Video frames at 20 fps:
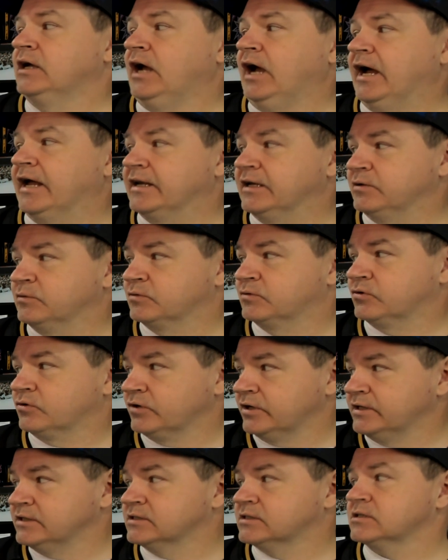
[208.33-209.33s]
an
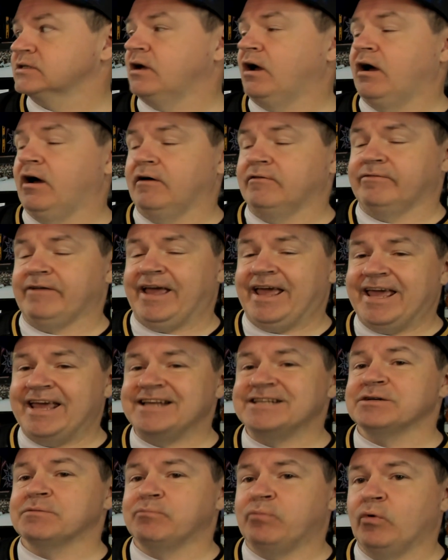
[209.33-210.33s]
increase of
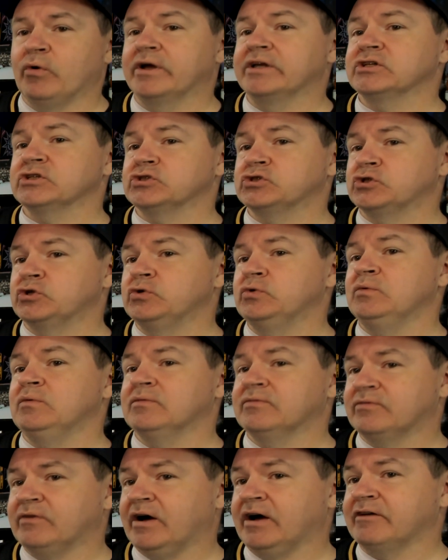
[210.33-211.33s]

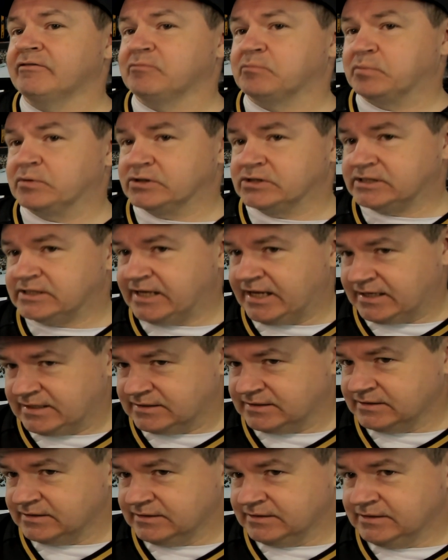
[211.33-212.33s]

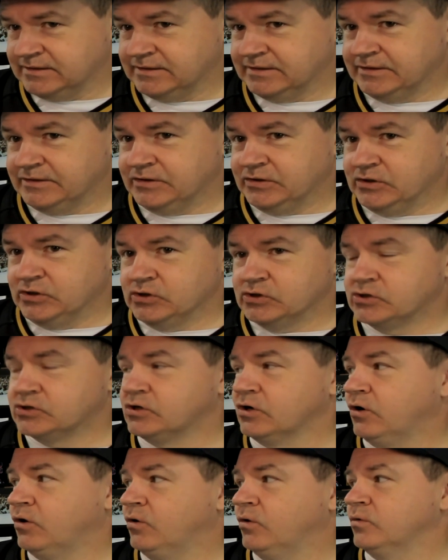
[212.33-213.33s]
8.25%.
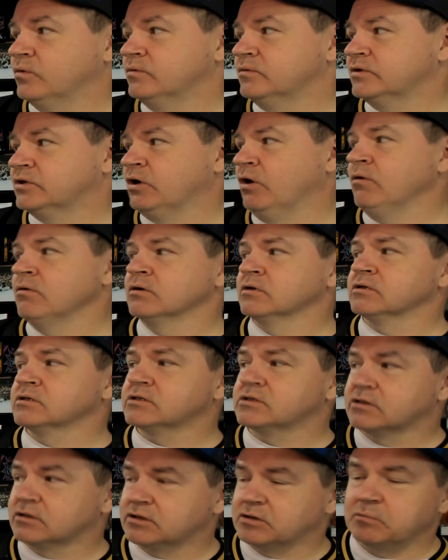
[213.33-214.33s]
So the
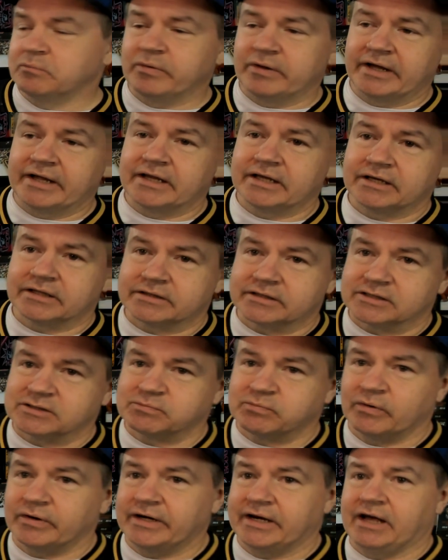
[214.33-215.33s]
owners are complaining at this
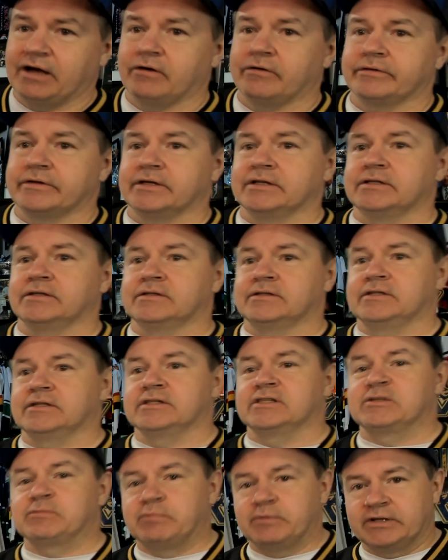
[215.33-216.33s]
point now that the
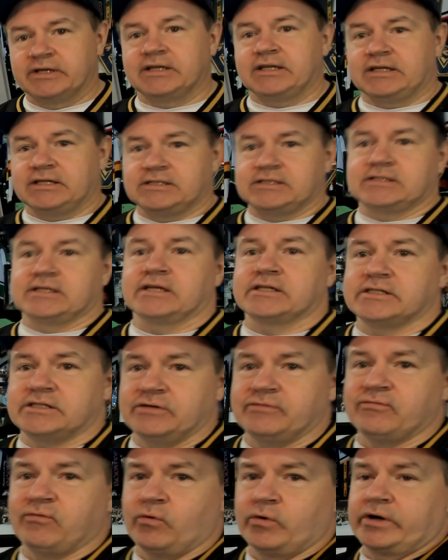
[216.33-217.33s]
split is
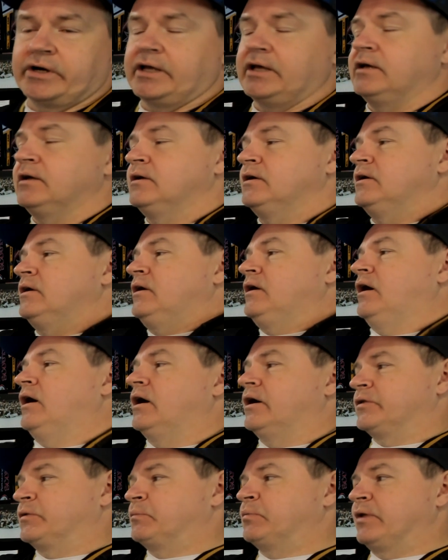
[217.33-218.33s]
60-40.
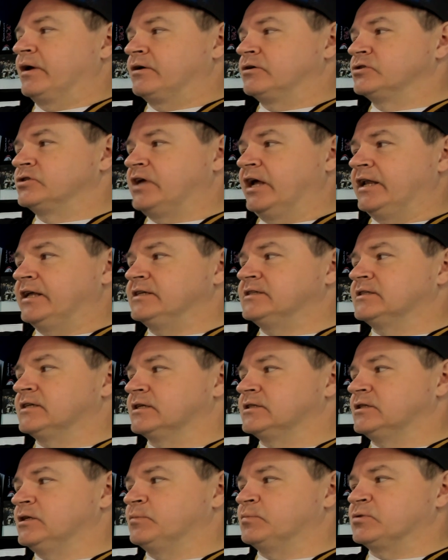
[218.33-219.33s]
The players getting
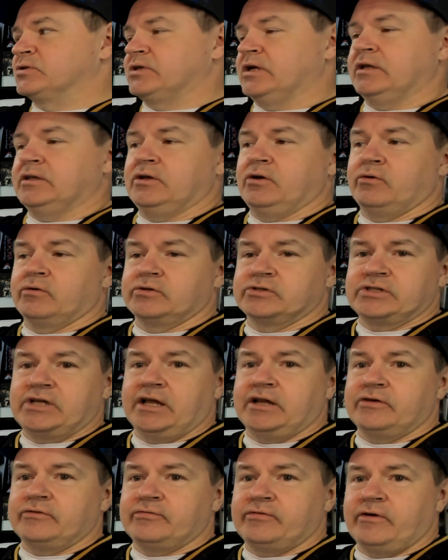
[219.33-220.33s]
60%, the owners
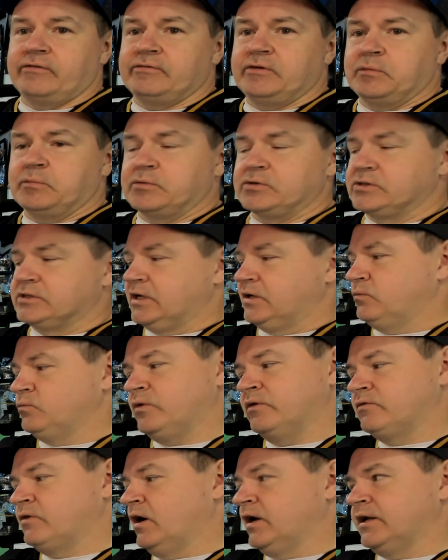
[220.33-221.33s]
getting 50%.
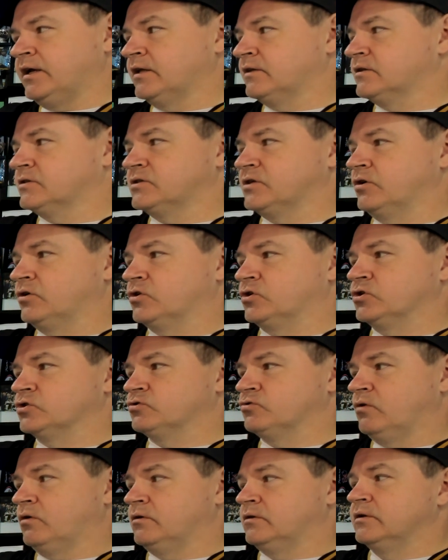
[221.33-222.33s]
We've got to get this under
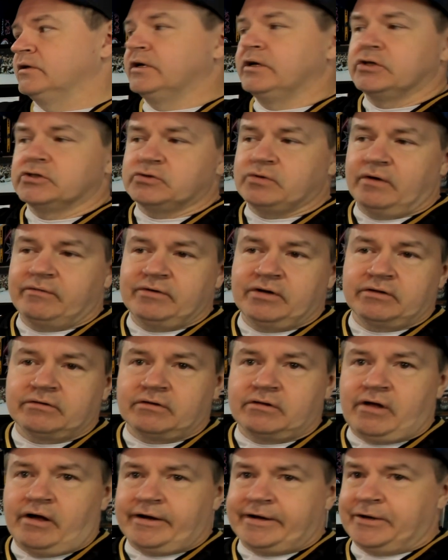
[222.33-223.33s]
control. So we have another
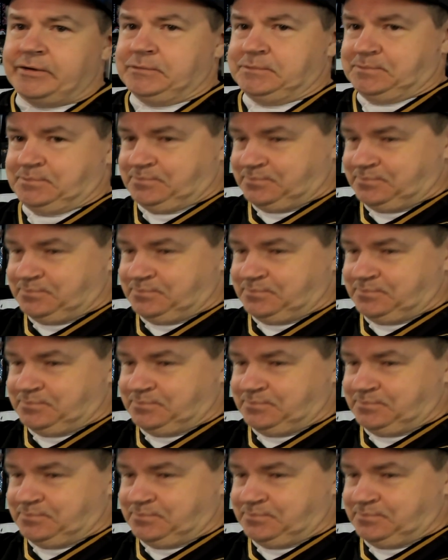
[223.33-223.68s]
lockout.